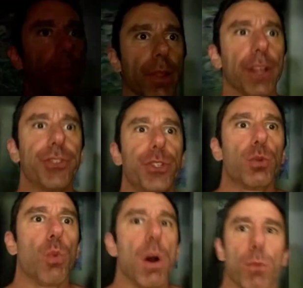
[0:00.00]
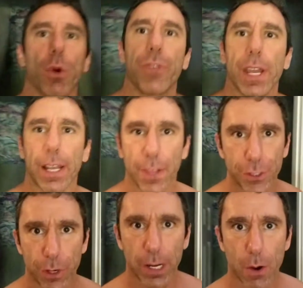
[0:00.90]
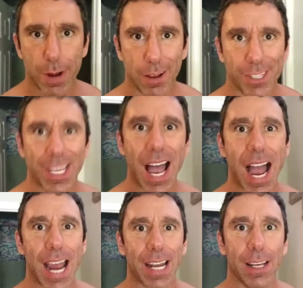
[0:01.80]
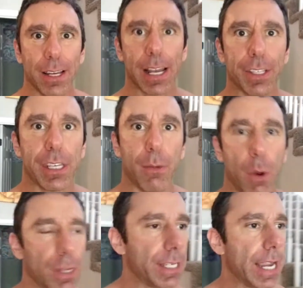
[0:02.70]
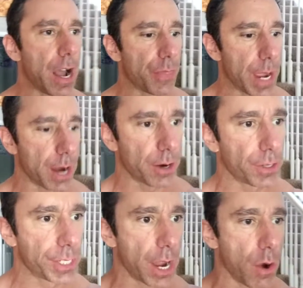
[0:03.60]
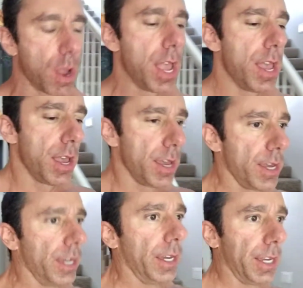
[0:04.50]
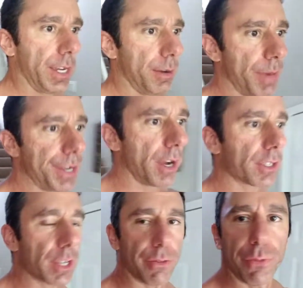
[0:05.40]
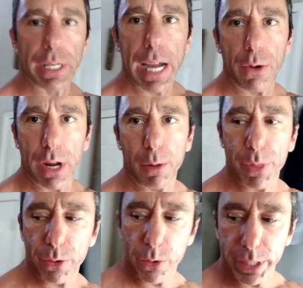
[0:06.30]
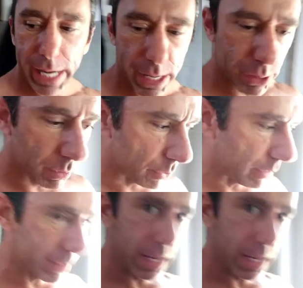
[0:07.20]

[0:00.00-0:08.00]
Um, but let's do one more thing and let's try going outside and see what we see out there. So my dog's gonna freak out when I open the door. Taz, you wanna go